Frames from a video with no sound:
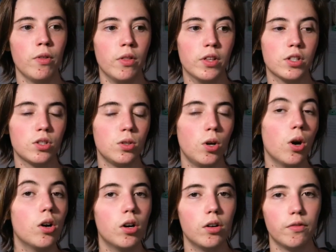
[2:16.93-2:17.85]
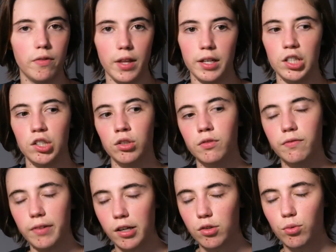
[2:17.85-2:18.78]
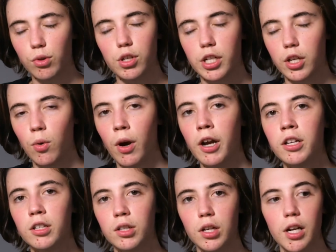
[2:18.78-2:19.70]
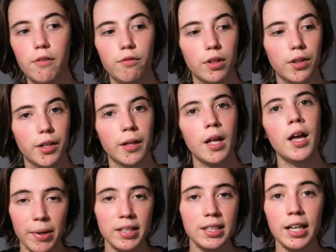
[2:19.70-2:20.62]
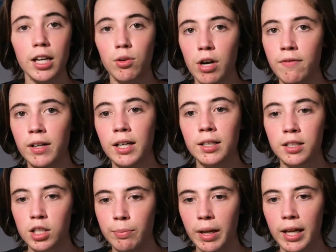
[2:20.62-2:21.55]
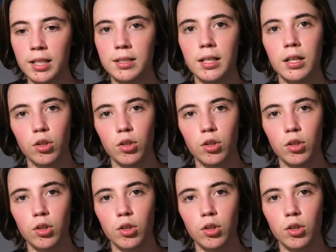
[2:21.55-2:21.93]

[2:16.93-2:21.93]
this curve that a dude found with an equation and everything that basically graphically displays